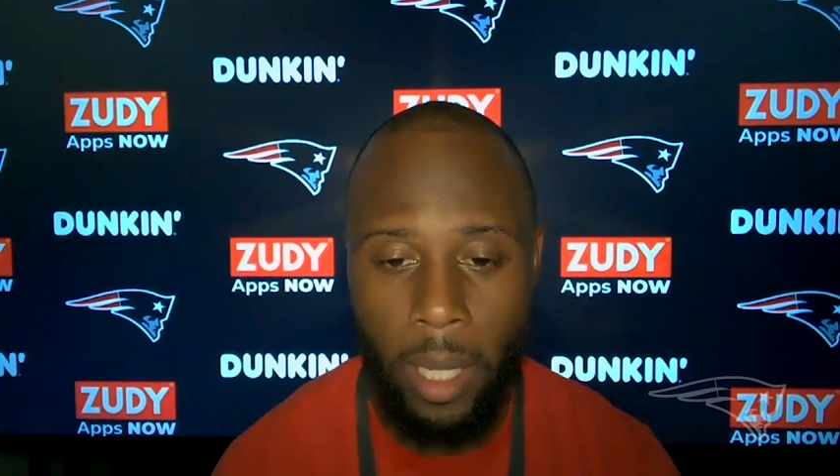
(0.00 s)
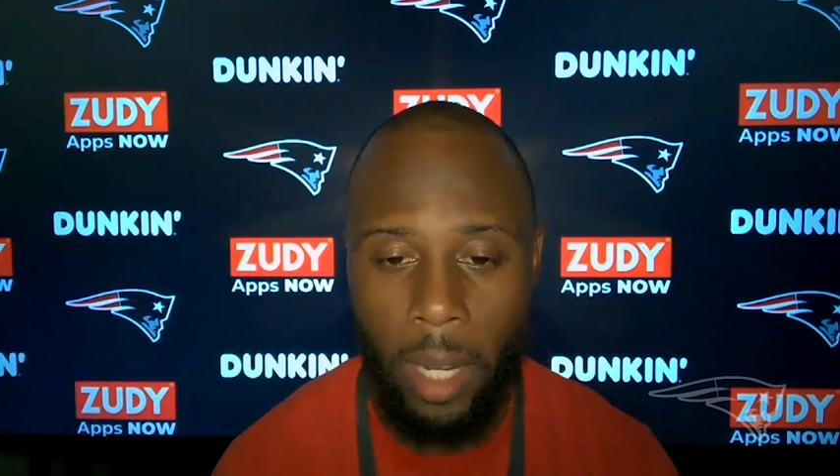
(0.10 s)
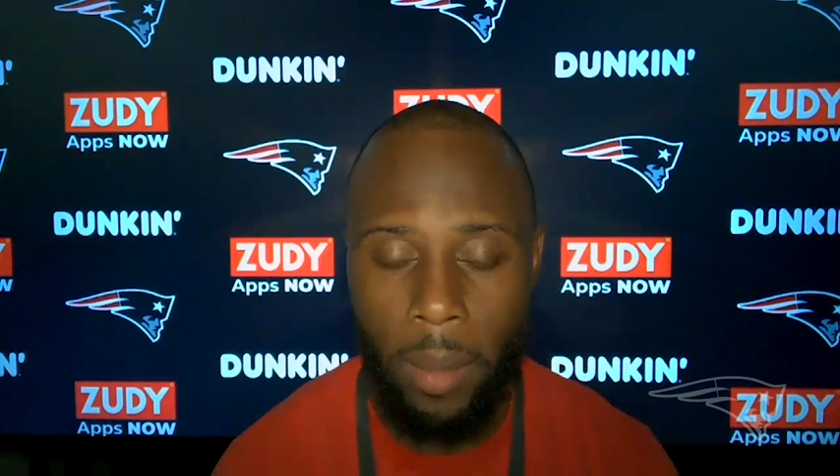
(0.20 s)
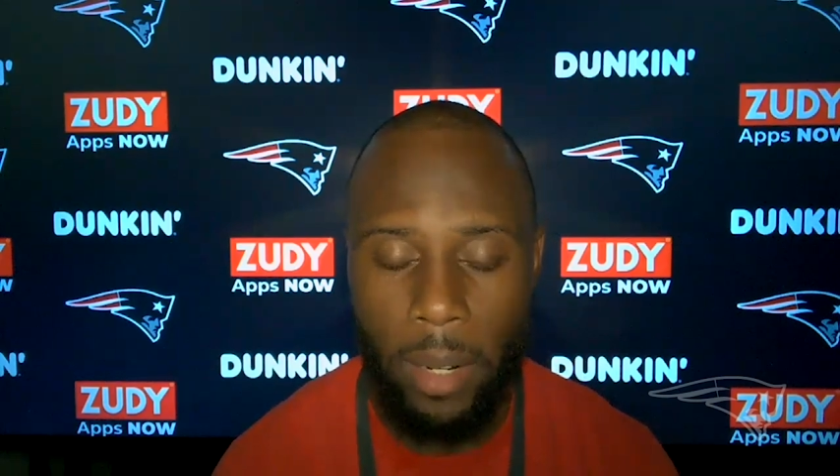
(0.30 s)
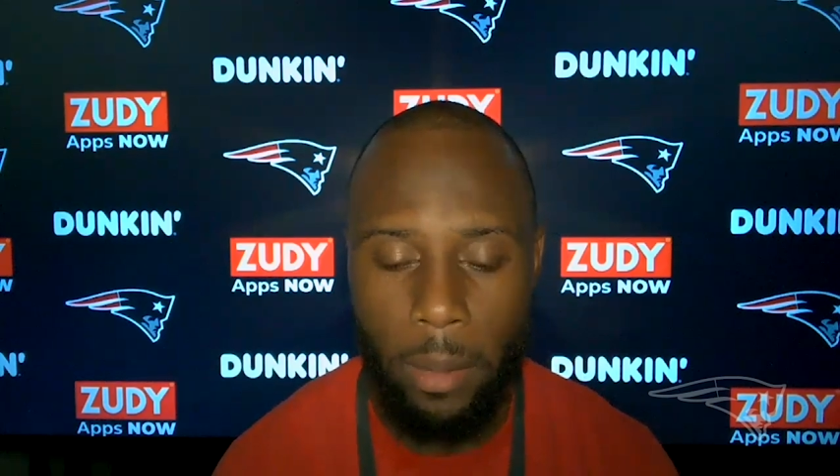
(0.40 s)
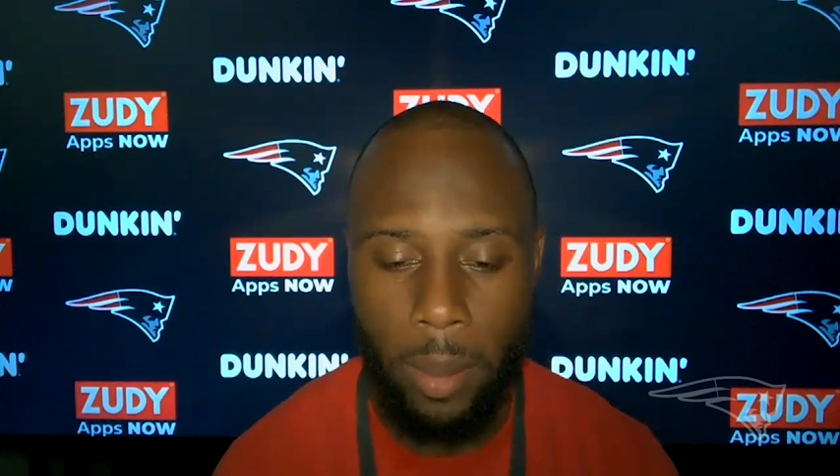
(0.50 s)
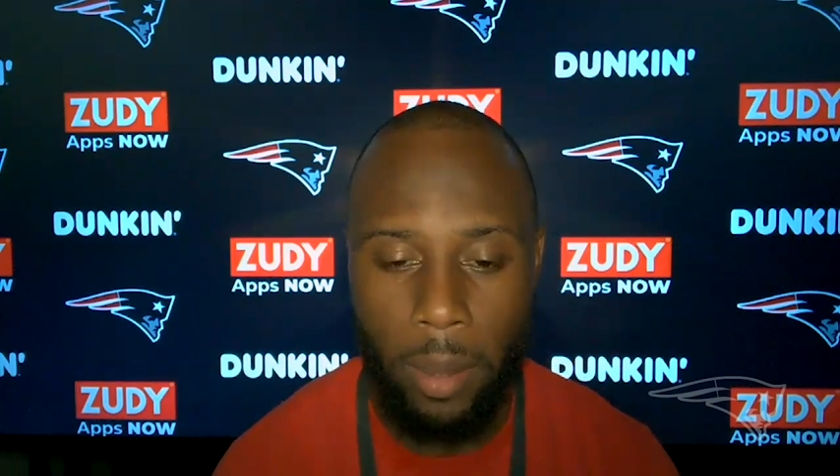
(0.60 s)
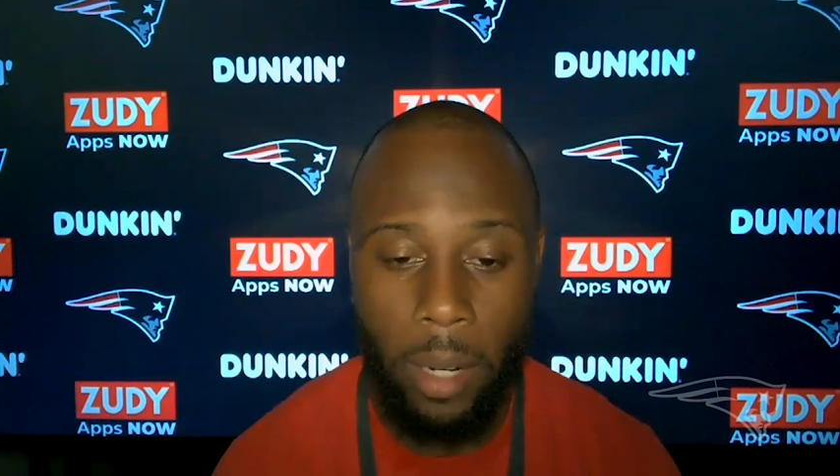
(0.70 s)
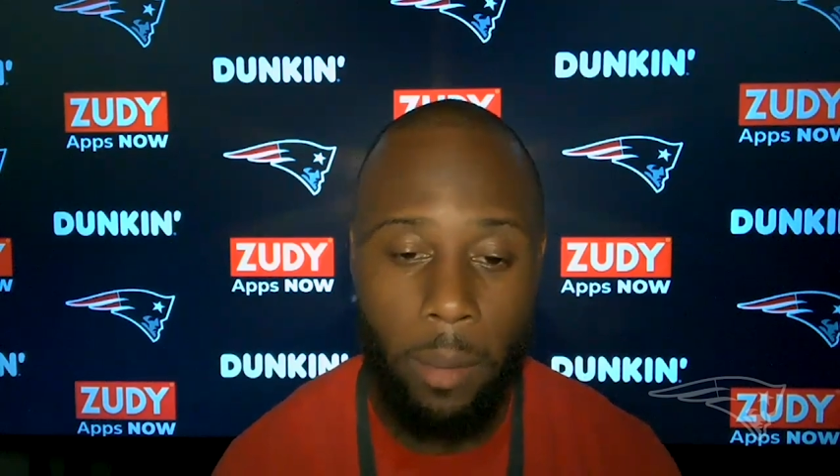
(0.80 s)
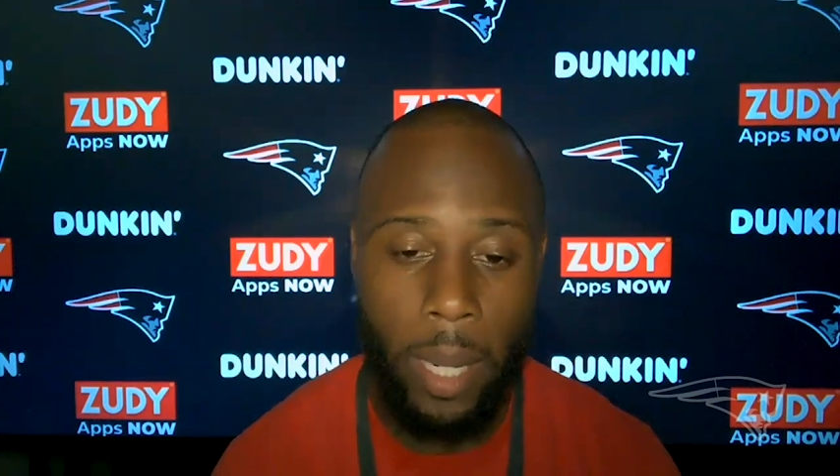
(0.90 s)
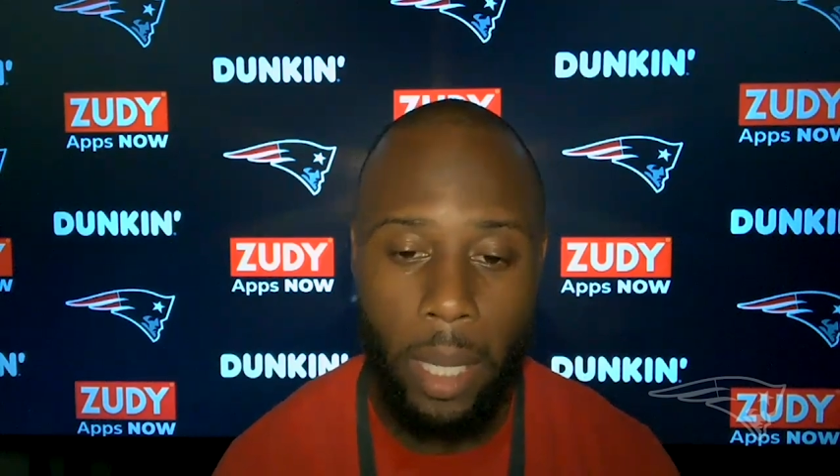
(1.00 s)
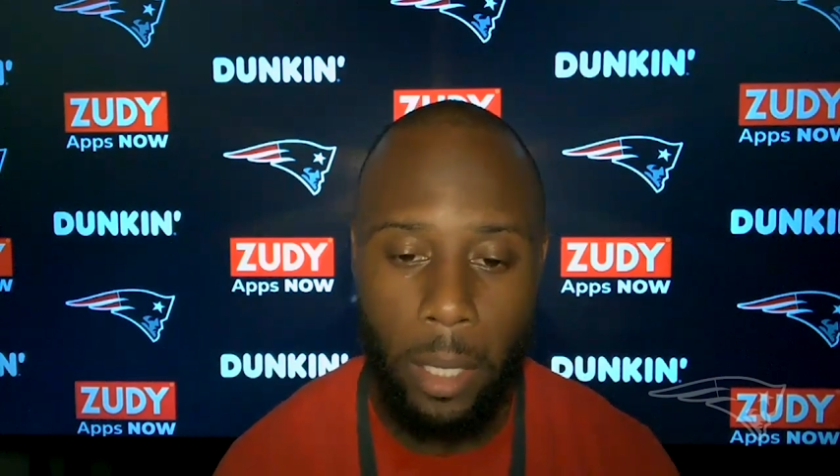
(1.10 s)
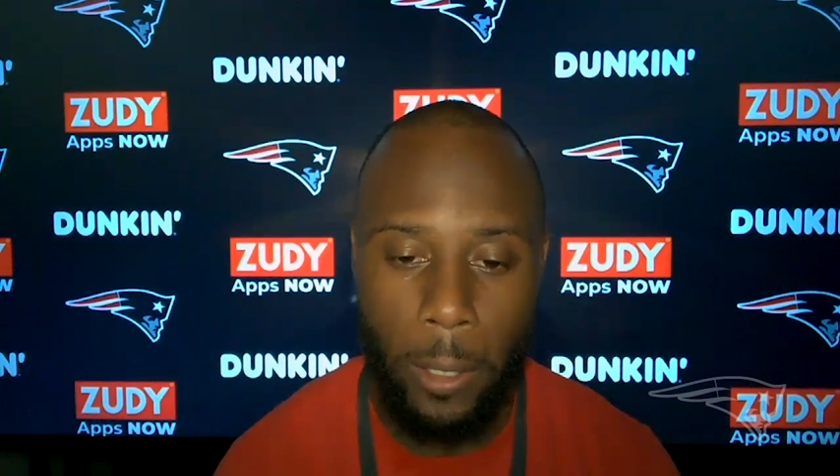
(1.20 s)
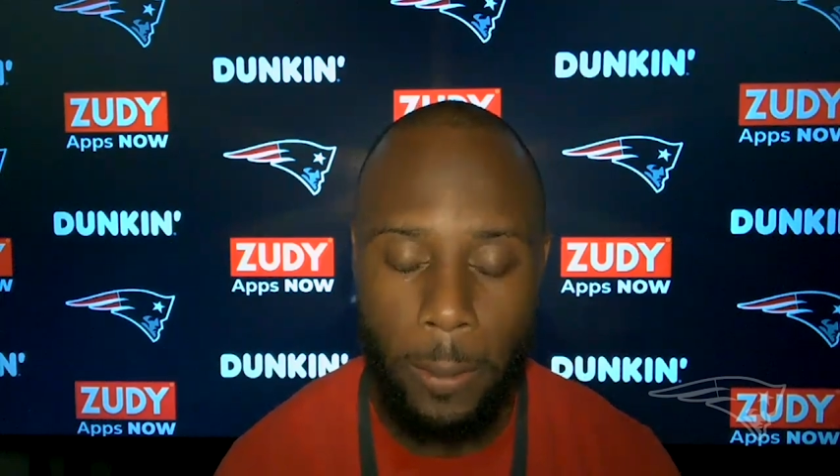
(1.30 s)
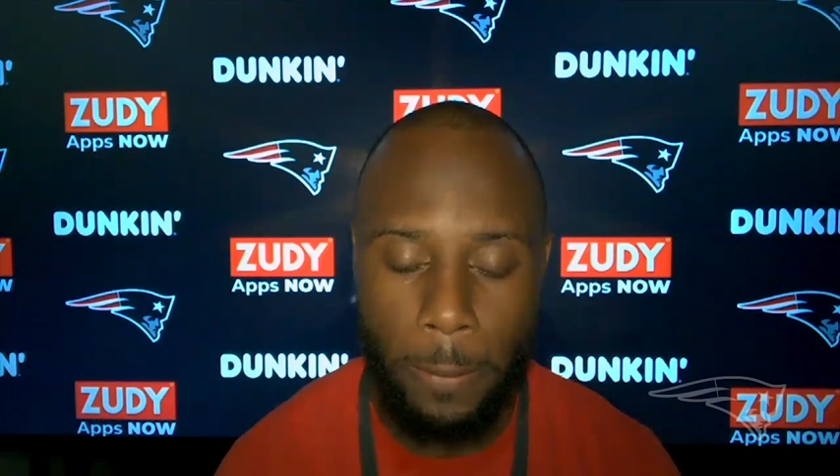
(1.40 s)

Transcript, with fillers: helping everybody, everybody learn.